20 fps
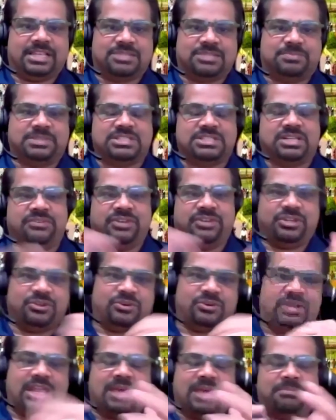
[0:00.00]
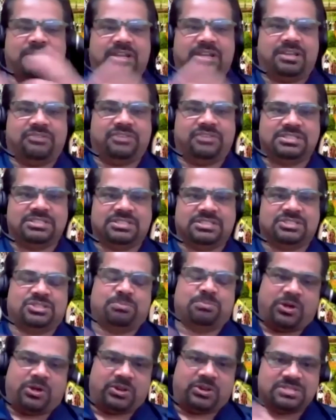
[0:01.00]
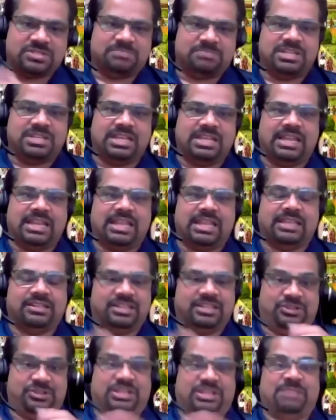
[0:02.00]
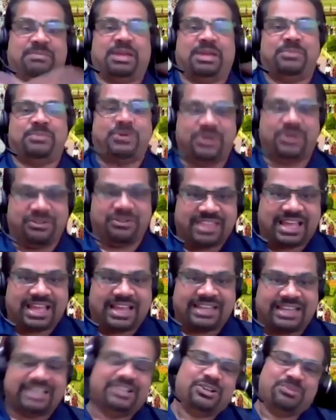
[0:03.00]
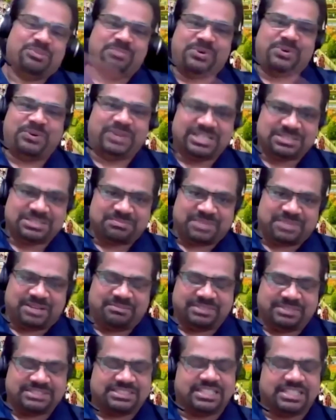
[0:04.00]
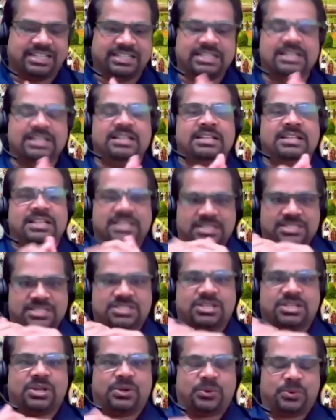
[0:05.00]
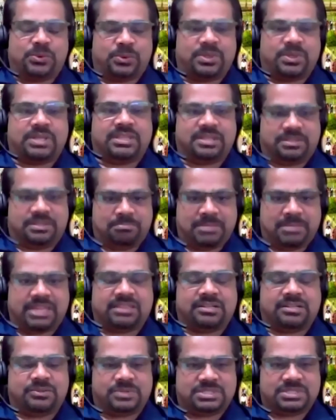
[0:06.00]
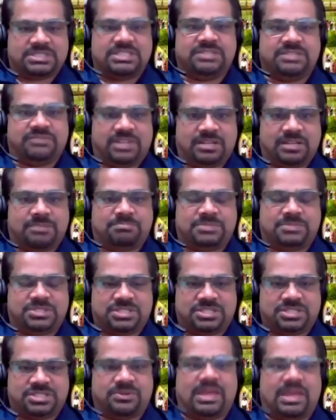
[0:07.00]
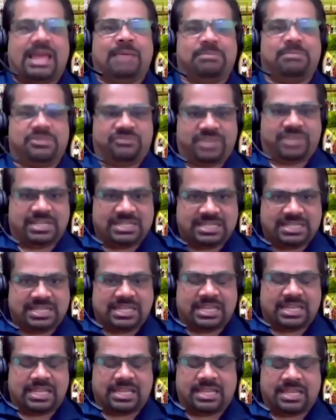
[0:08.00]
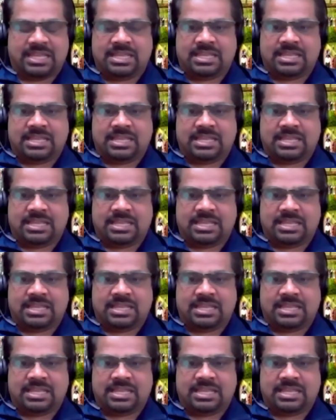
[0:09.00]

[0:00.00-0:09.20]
especially when you do collaborative research. You borrow some DNA, then you can make more of that and do more experiments, right? So that method was developed to amplify DNA.